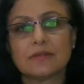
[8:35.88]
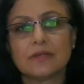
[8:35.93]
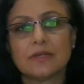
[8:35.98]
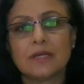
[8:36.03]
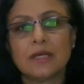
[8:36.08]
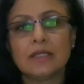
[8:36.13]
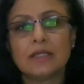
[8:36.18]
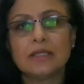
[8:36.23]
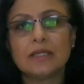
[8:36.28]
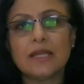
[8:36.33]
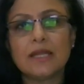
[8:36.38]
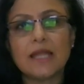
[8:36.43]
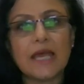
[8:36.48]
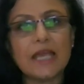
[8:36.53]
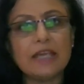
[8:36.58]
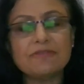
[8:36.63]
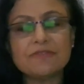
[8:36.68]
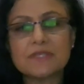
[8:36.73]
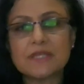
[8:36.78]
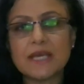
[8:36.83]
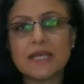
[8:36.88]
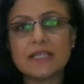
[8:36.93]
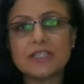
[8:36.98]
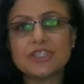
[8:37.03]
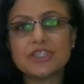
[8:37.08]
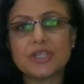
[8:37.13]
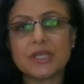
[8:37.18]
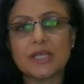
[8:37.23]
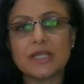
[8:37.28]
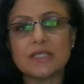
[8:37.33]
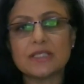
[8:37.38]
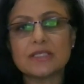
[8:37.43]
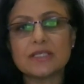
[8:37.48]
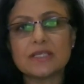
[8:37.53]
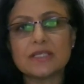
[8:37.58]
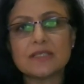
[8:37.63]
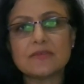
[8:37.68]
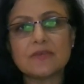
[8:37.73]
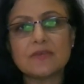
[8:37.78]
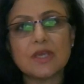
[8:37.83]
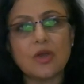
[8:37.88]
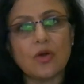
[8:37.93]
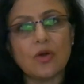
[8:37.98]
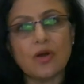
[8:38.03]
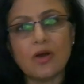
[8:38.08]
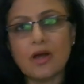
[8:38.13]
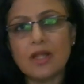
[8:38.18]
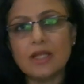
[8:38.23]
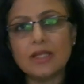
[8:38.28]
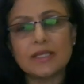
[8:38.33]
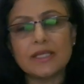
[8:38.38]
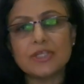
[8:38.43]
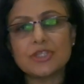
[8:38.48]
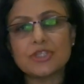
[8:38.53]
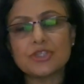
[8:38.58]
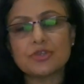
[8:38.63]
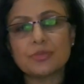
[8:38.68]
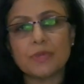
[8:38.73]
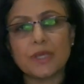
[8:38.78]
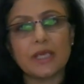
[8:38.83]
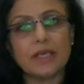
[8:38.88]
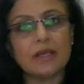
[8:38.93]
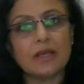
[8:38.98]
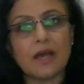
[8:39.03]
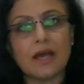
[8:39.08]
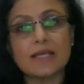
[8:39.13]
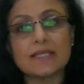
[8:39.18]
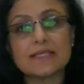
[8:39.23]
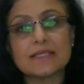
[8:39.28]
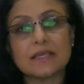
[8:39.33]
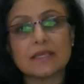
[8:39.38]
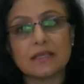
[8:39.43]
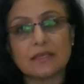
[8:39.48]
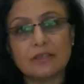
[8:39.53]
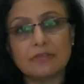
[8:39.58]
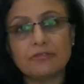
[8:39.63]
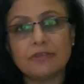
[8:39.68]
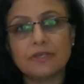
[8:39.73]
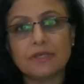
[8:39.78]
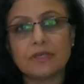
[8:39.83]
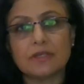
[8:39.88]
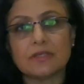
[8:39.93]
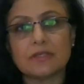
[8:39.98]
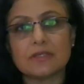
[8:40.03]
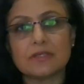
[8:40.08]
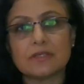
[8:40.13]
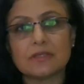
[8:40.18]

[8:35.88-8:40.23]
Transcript: The lifestyle changes we all need to make are significant.